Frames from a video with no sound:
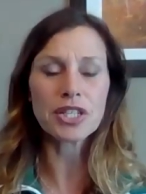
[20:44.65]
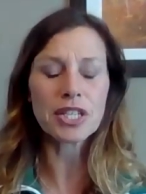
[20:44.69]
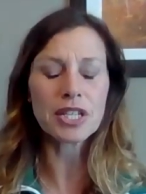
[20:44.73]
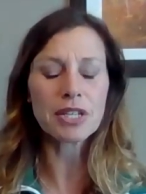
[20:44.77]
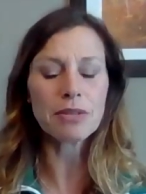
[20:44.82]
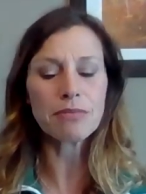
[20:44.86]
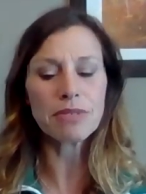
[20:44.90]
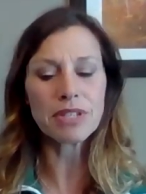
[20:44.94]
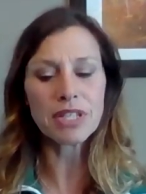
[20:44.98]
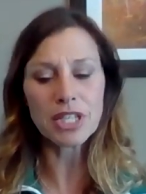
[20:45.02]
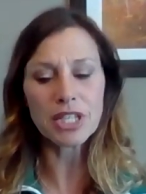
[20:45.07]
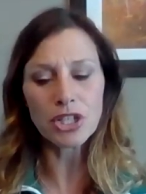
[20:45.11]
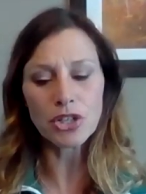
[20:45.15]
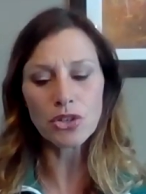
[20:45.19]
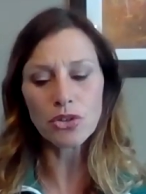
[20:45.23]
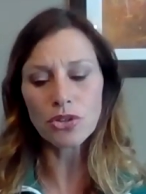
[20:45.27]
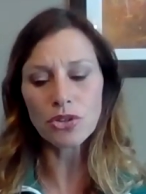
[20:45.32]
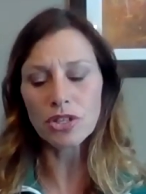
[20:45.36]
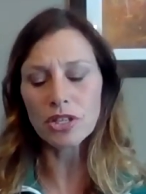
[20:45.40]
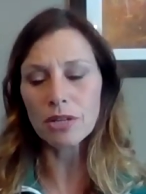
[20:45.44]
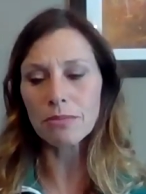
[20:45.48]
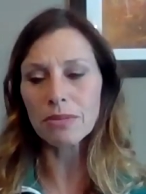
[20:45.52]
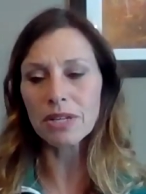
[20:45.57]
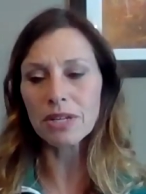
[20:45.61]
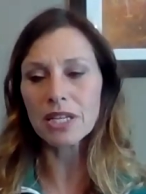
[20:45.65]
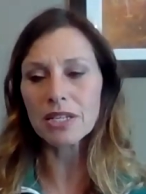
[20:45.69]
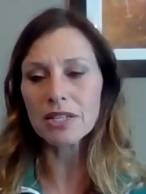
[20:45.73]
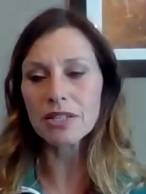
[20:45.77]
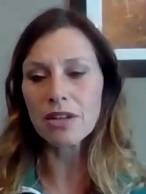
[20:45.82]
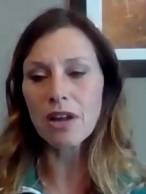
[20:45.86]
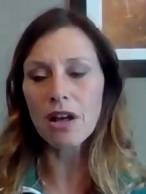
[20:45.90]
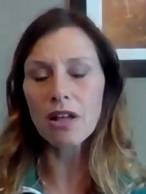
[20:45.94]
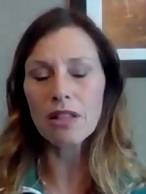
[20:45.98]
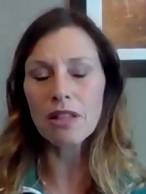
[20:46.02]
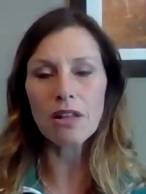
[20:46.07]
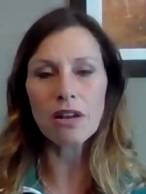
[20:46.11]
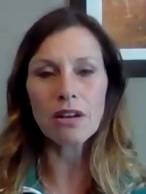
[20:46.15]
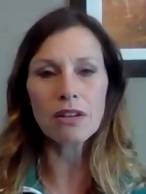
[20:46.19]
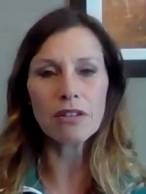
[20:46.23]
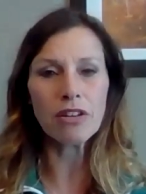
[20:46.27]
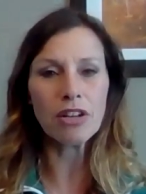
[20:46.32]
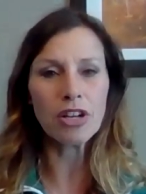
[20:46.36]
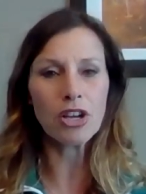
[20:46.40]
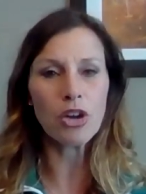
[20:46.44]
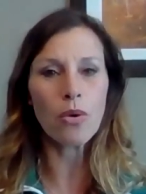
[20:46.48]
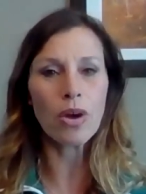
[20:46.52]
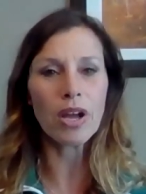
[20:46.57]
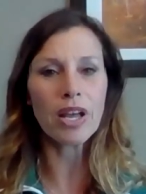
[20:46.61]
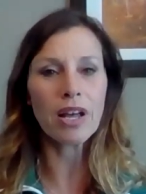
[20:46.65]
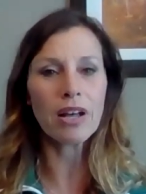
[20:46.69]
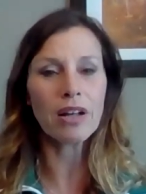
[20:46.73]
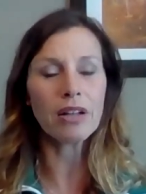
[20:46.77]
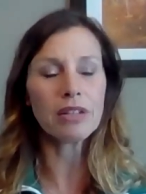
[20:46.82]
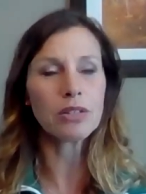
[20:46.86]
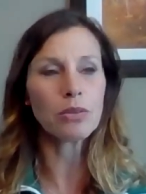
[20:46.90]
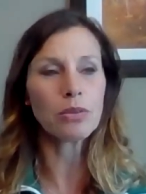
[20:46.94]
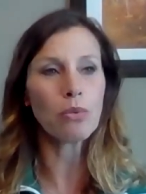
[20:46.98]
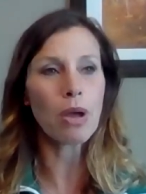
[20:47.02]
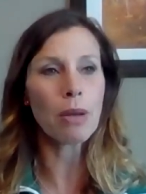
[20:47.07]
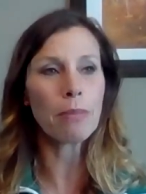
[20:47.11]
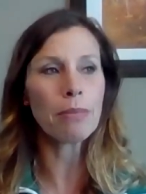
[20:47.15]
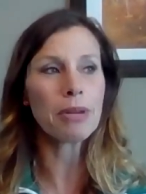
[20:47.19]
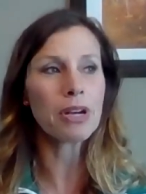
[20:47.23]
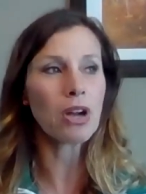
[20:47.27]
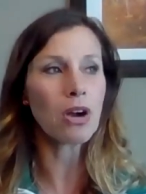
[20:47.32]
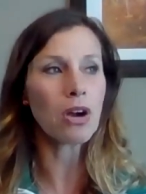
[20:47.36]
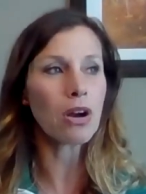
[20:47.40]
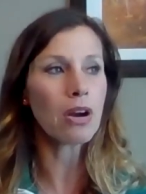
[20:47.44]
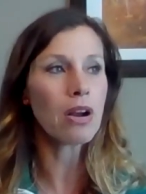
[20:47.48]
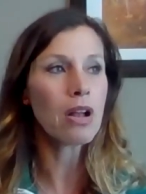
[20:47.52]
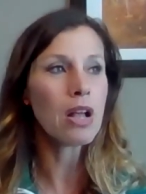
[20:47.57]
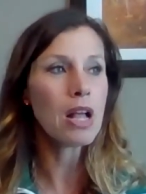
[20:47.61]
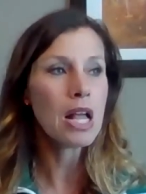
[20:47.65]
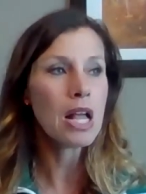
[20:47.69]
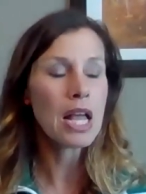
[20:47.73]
And it was interesting because not long ago, I held a webinar